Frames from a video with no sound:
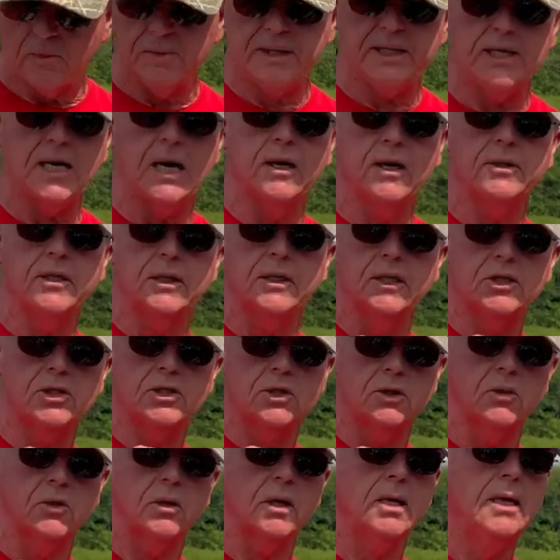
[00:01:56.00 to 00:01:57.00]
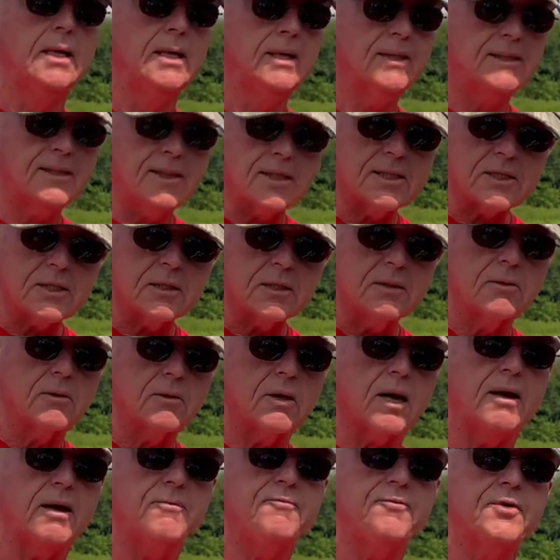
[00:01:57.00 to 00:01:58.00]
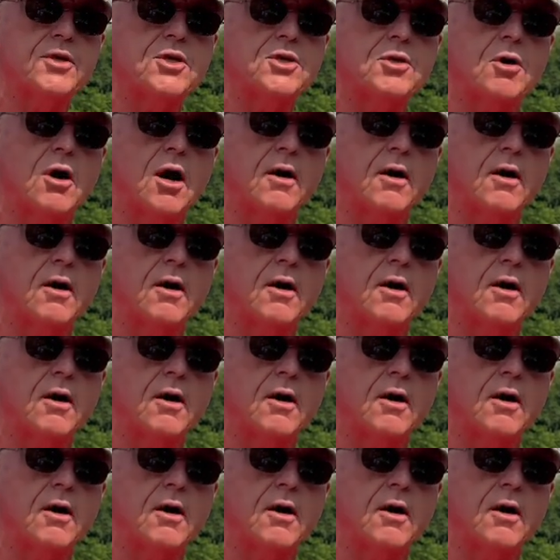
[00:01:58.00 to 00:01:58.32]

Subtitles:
the way down to this lure. This lure I fish